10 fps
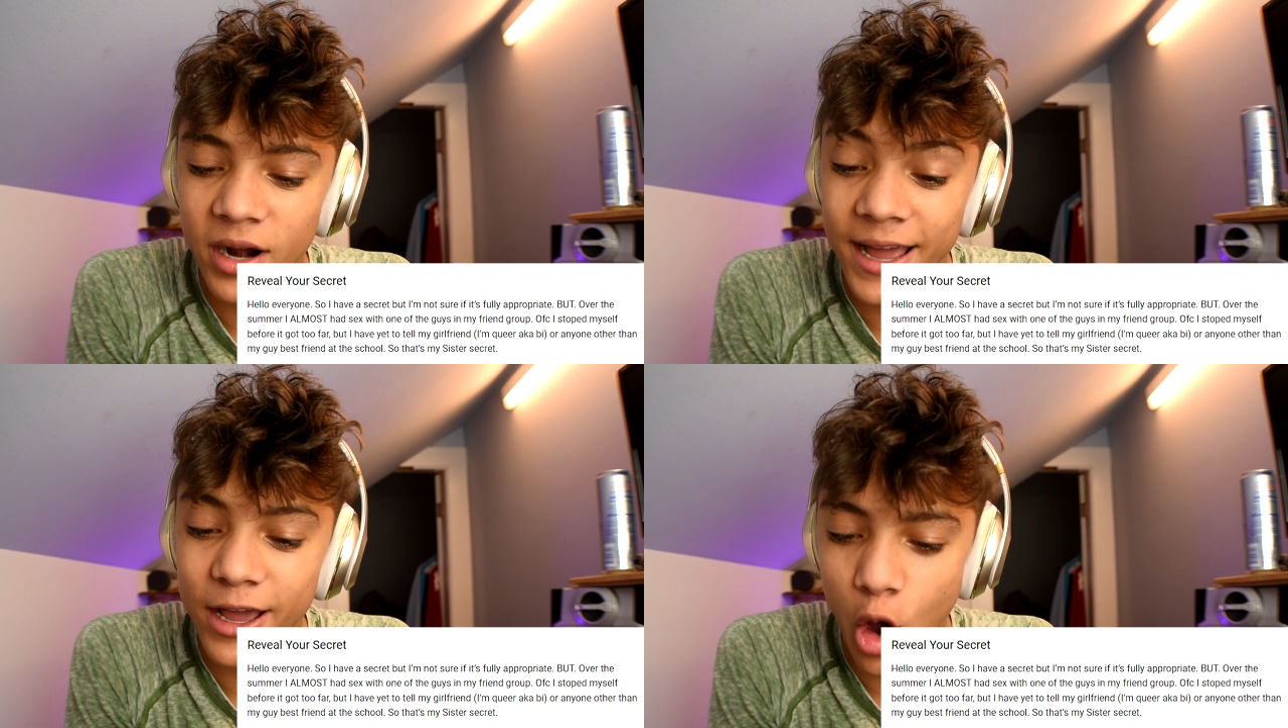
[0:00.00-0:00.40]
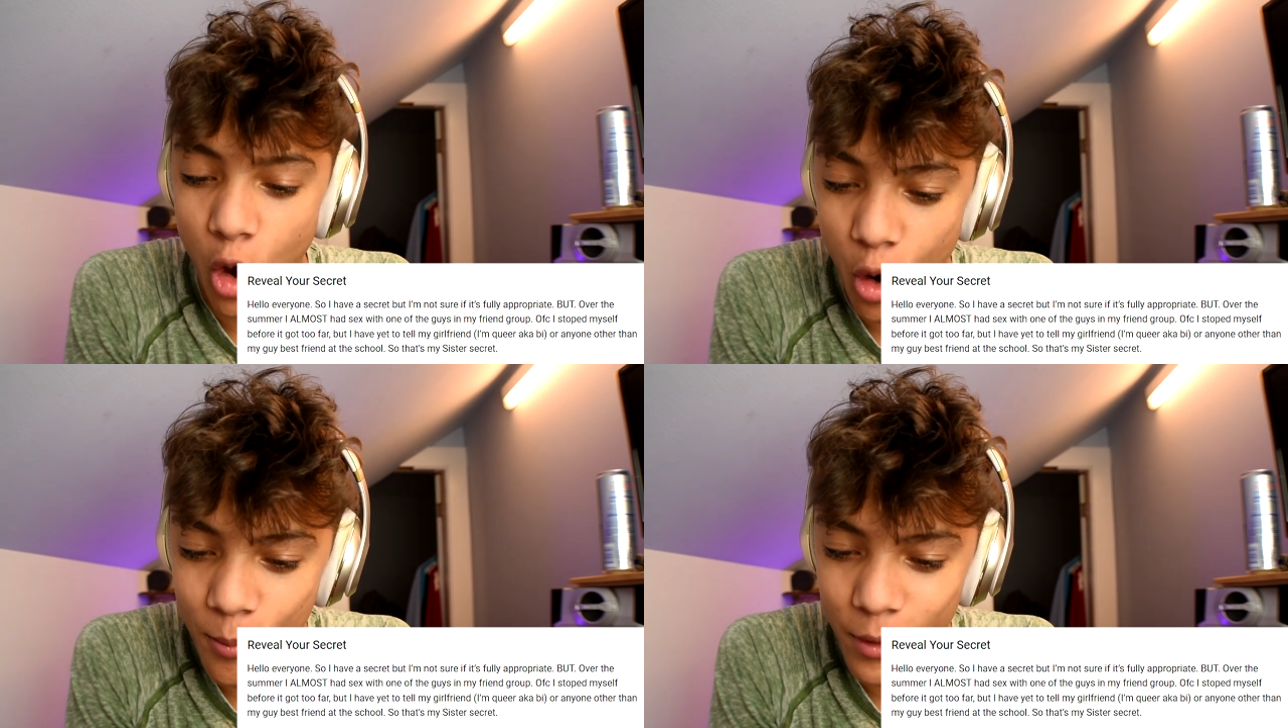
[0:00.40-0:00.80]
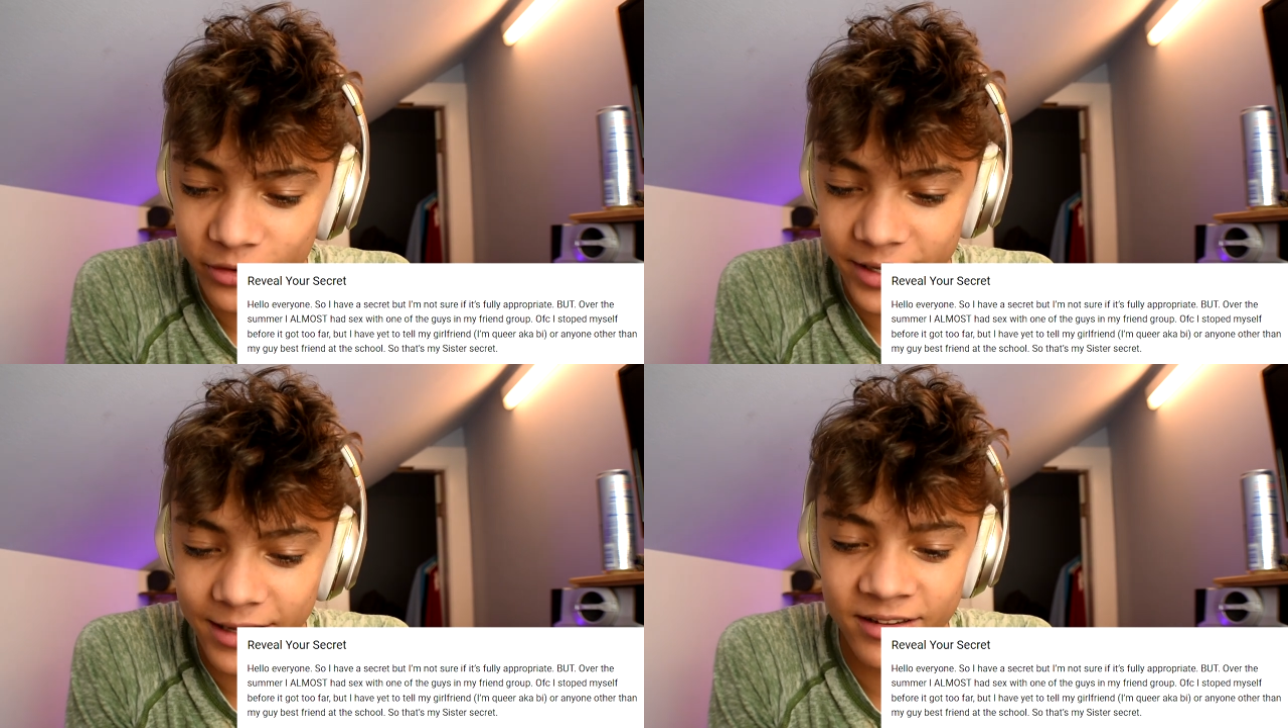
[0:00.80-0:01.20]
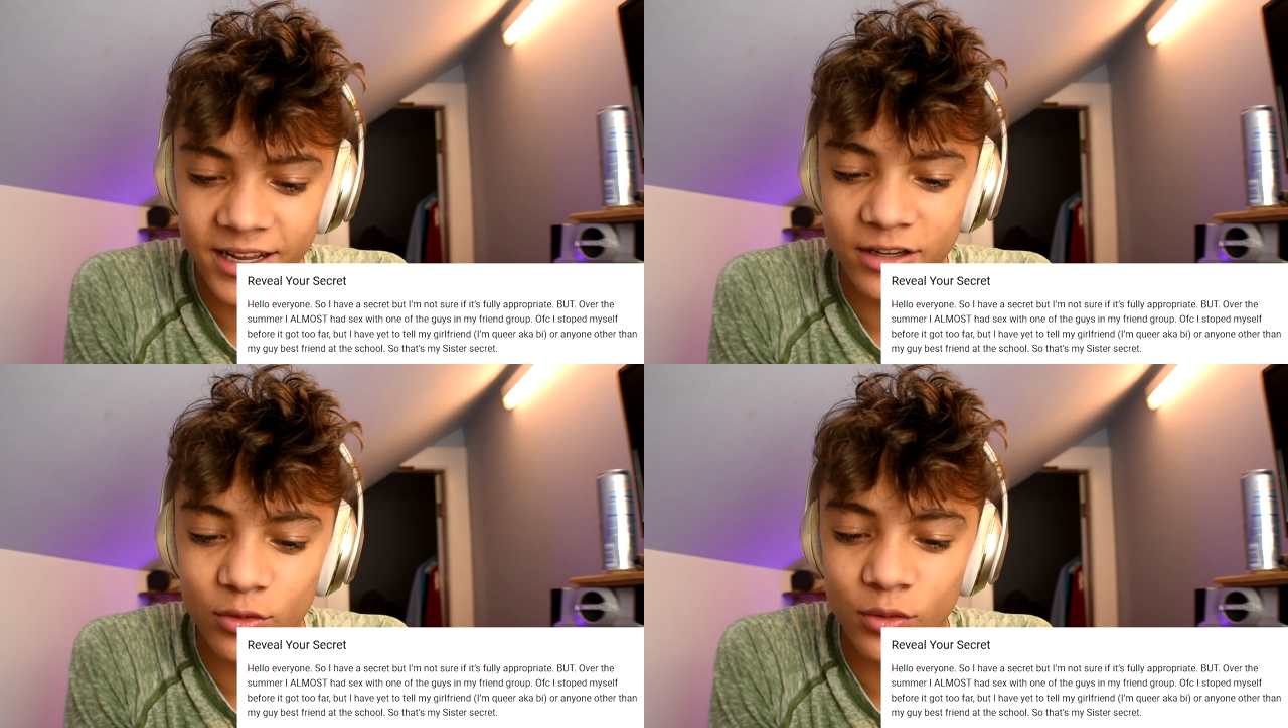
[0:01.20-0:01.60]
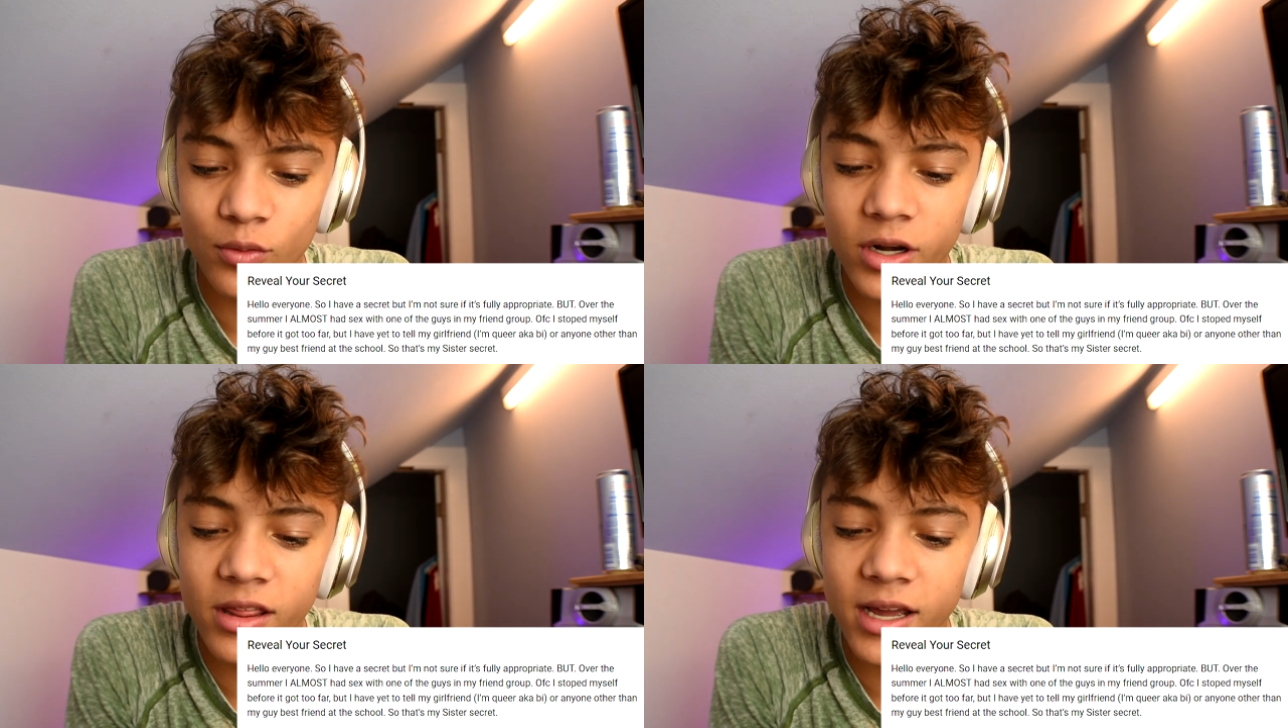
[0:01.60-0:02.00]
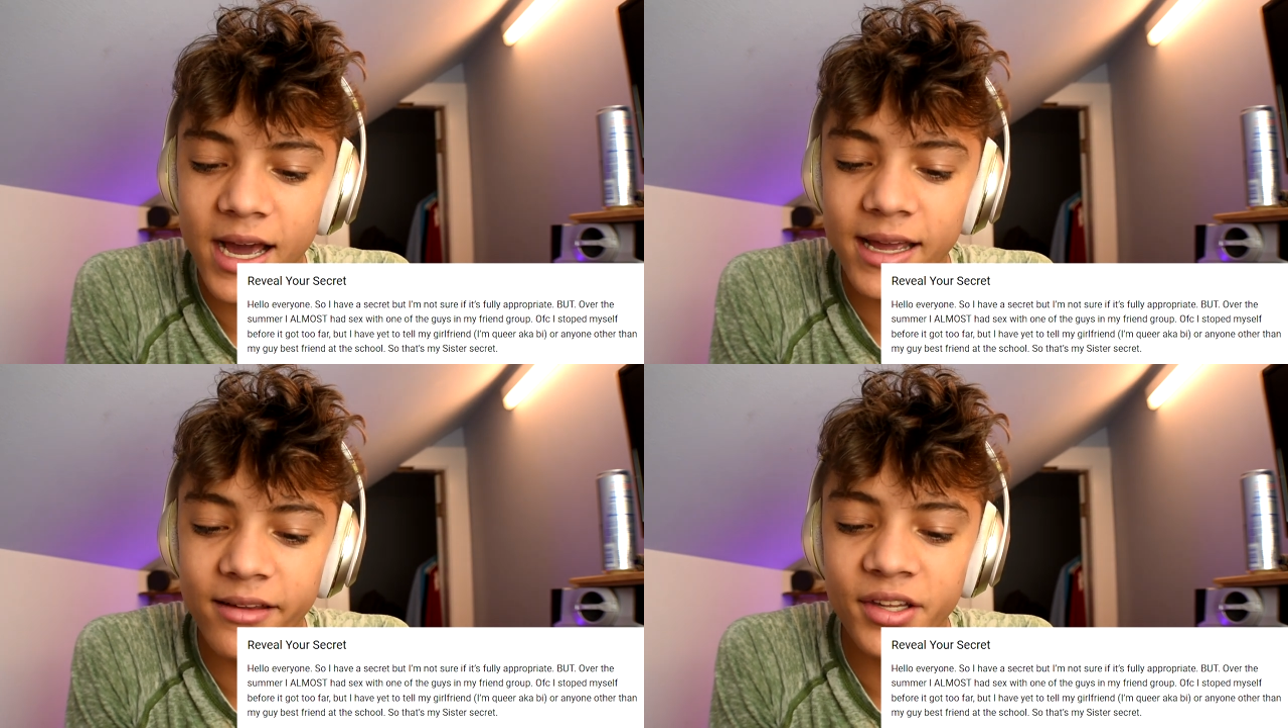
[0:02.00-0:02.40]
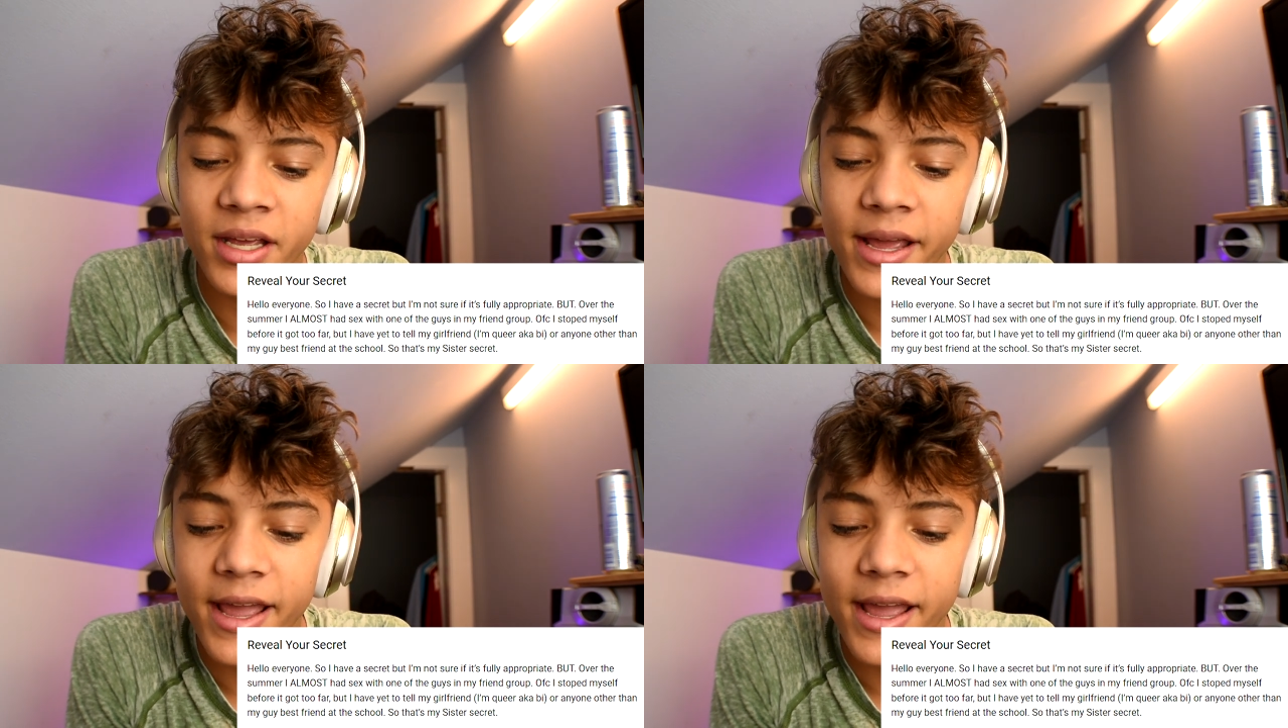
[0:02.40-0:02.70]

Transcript: I almost had sex with one of the guys